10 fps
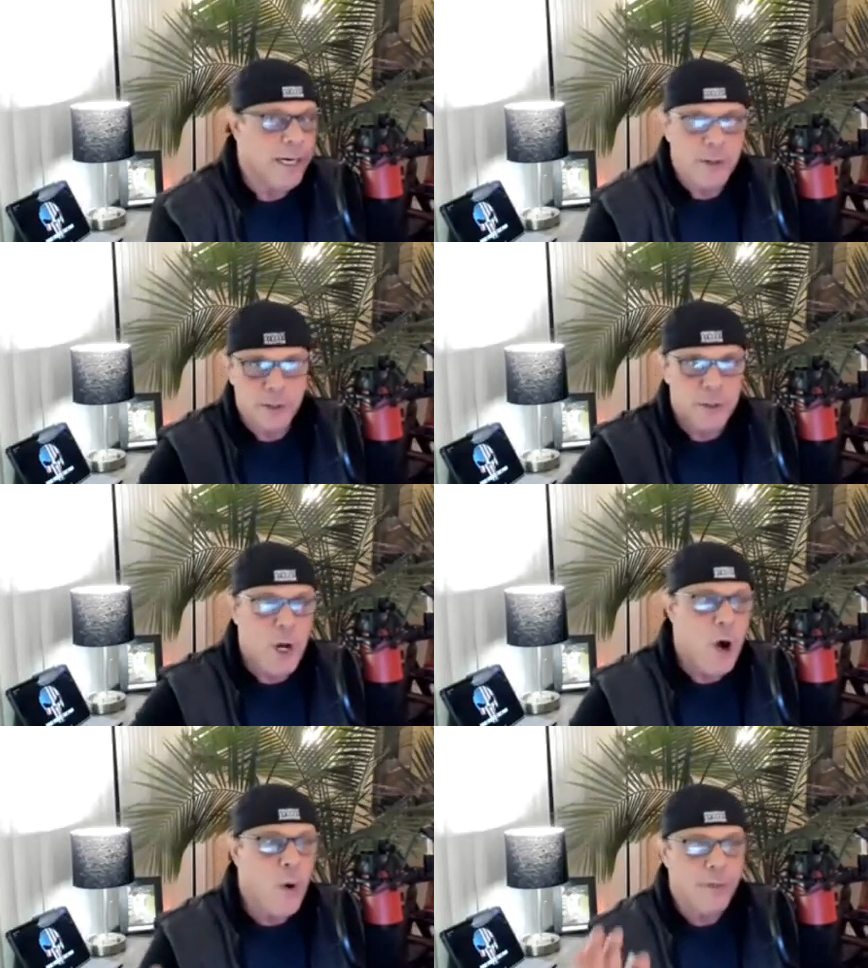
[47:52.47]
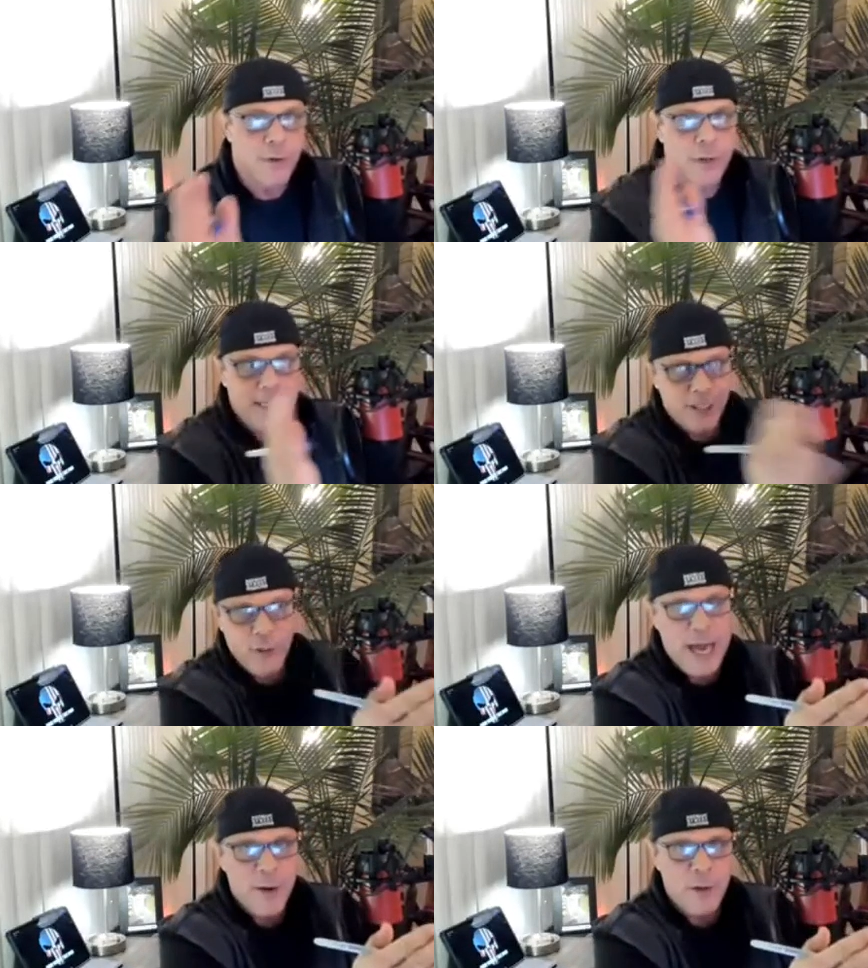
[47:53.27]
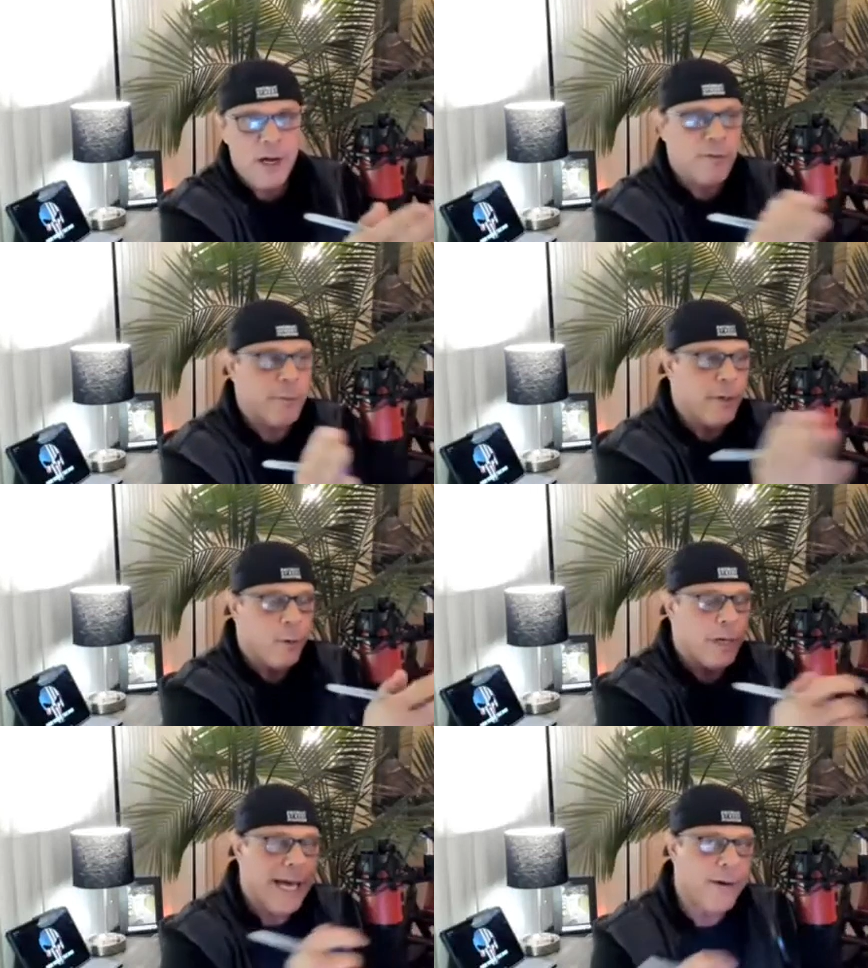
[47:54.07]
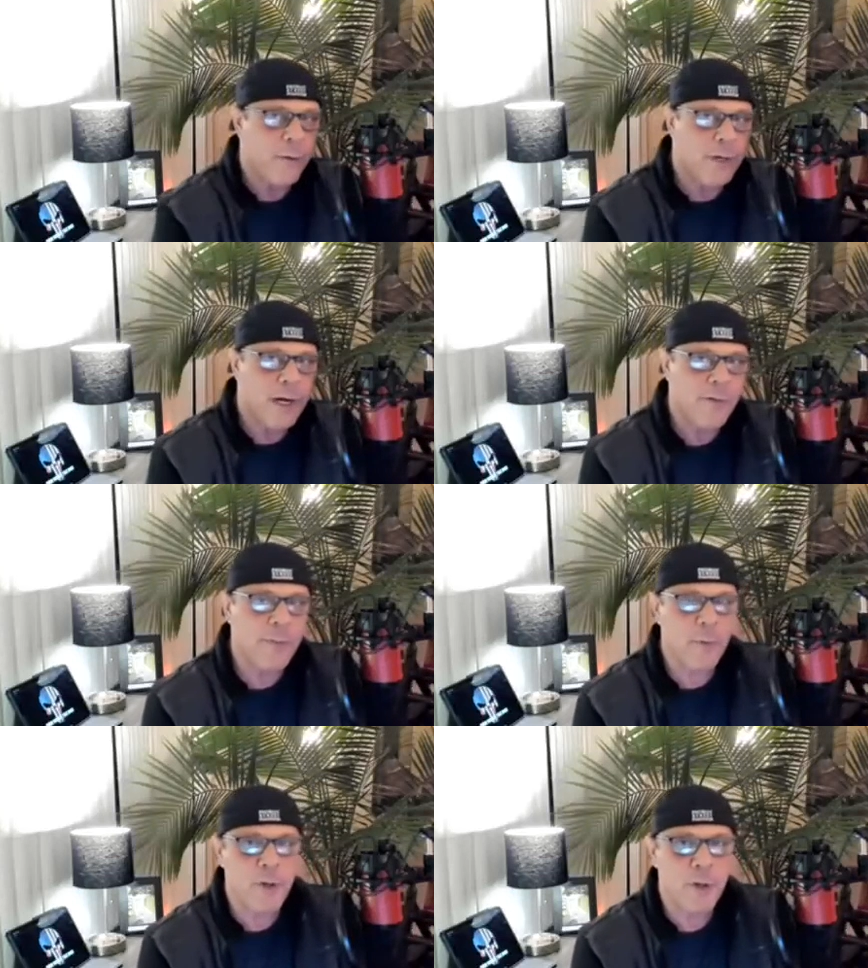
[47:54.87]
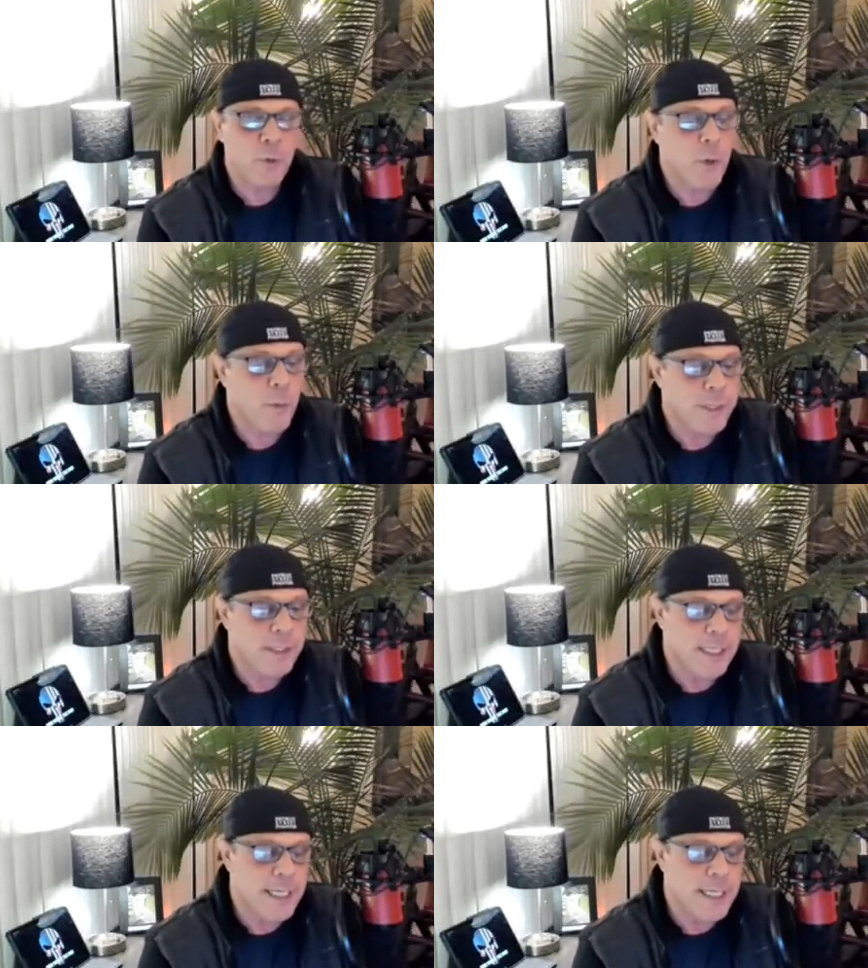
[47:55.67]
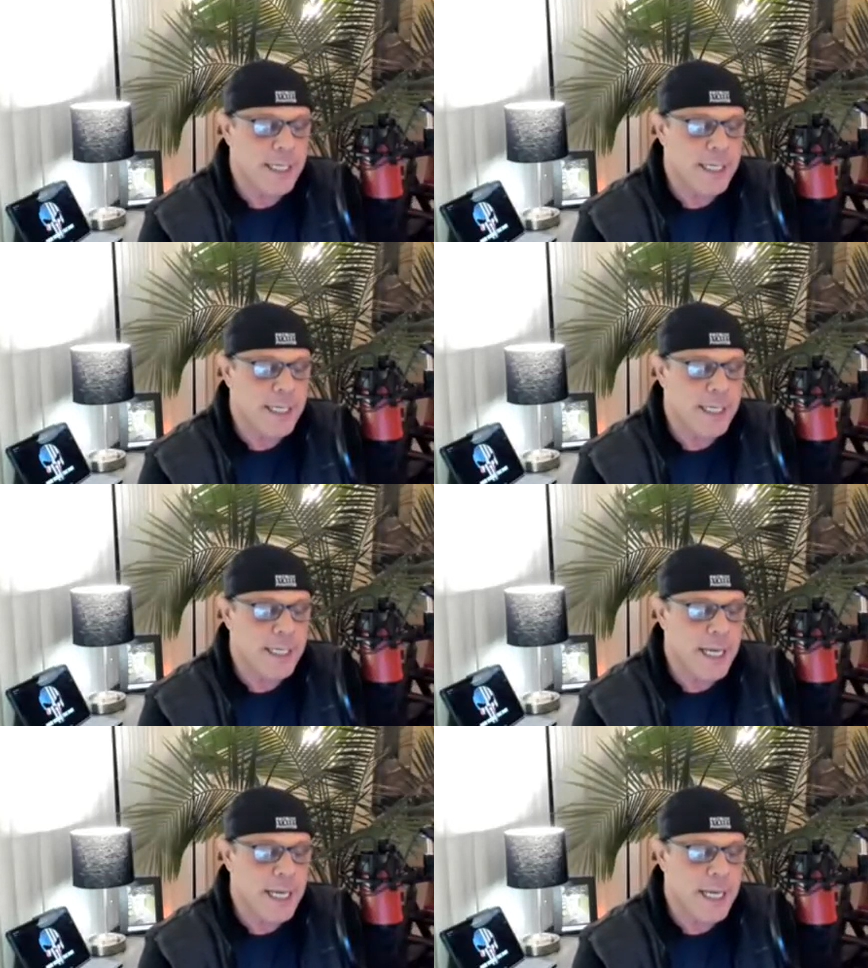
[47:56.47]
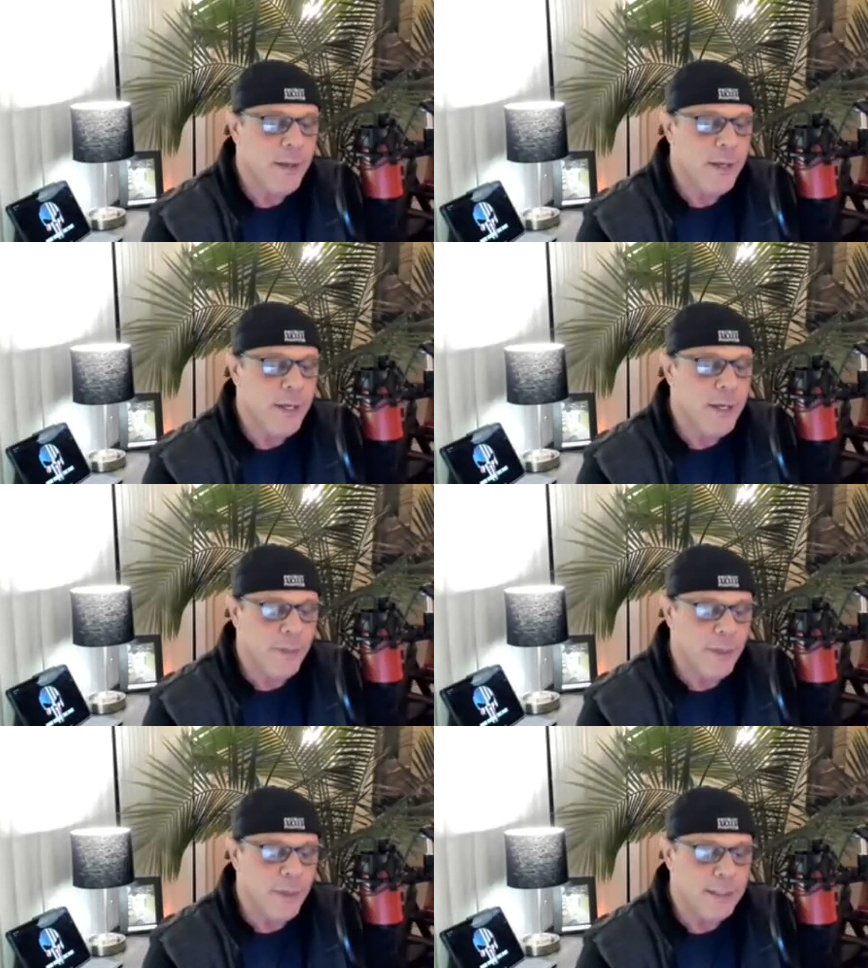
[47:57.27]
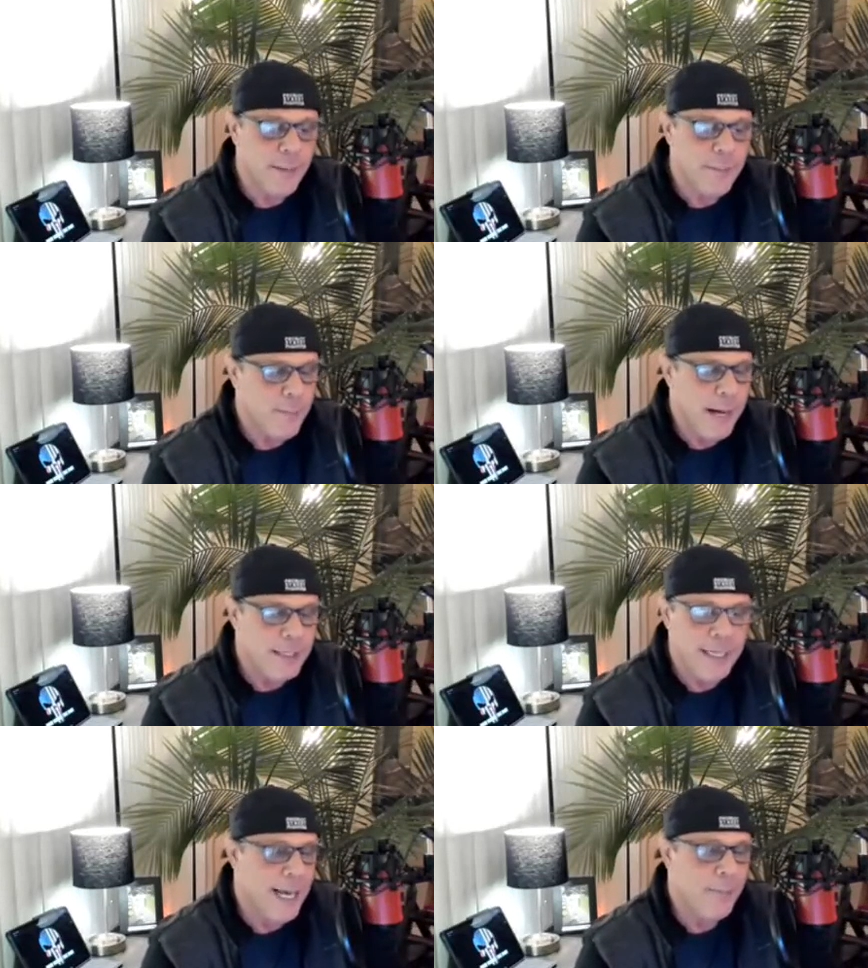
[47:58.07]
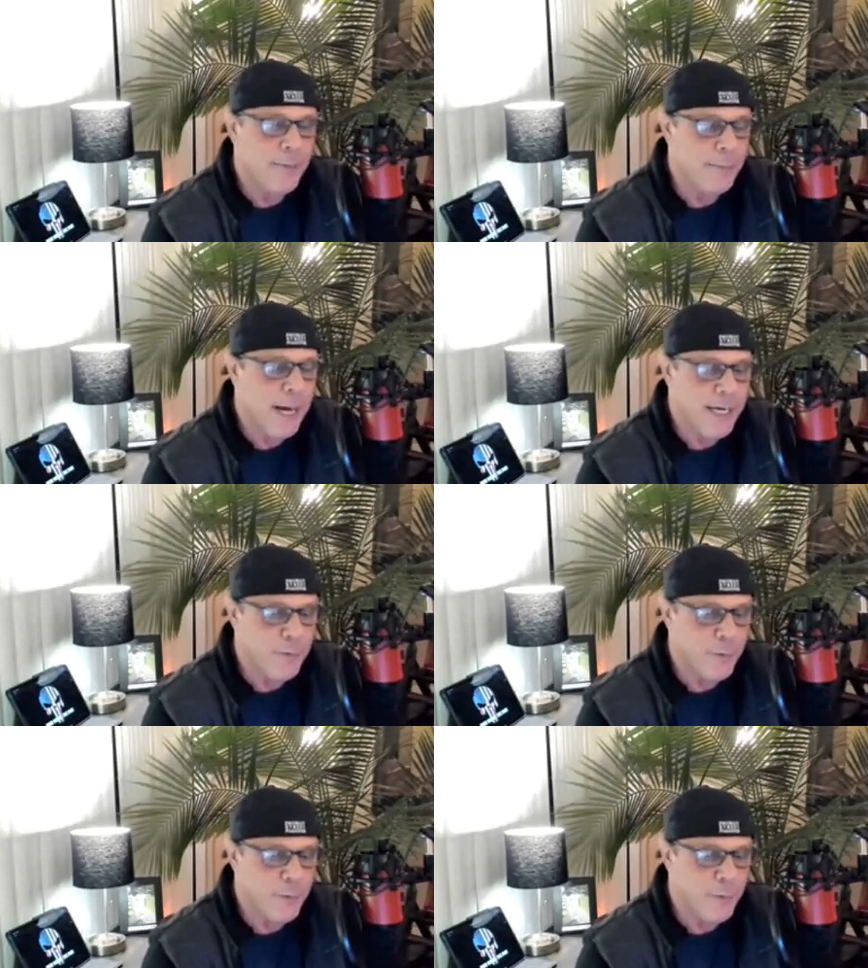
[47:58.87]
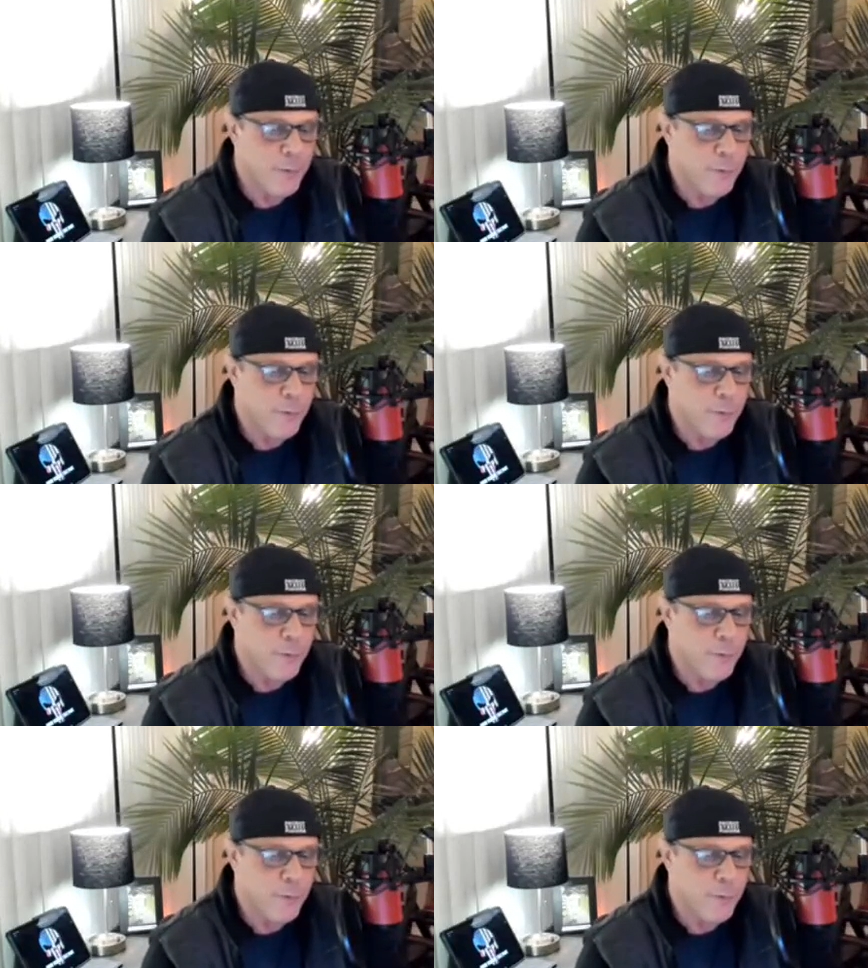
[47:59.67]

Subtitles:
when there's no other shadow government or lateral government, which is what we see now with the Biden camp, the Biden